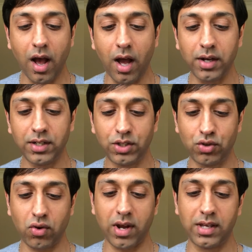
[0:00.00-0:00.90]
Under
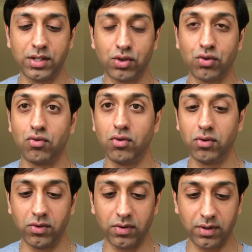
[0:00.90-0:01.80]
tray
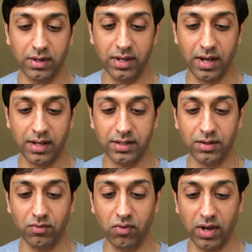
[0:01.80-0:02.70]
screw nuts
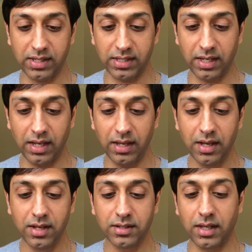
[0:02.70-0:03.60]
rusty,
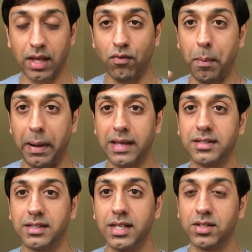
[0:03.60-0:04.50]
so they
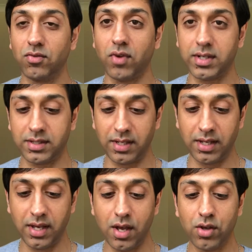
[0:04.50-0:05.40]
replaced these
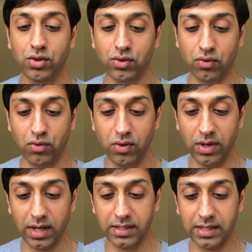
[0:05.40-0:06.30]
rusty screw
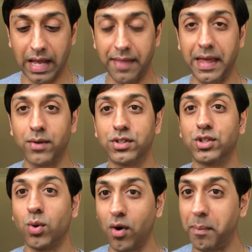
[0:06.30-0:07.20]
nuts and that was
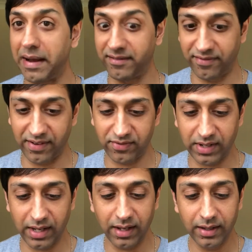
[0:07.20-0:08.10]

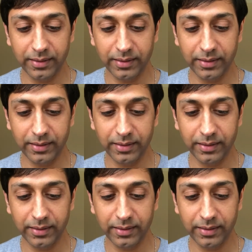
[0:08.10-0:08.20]
£12.50.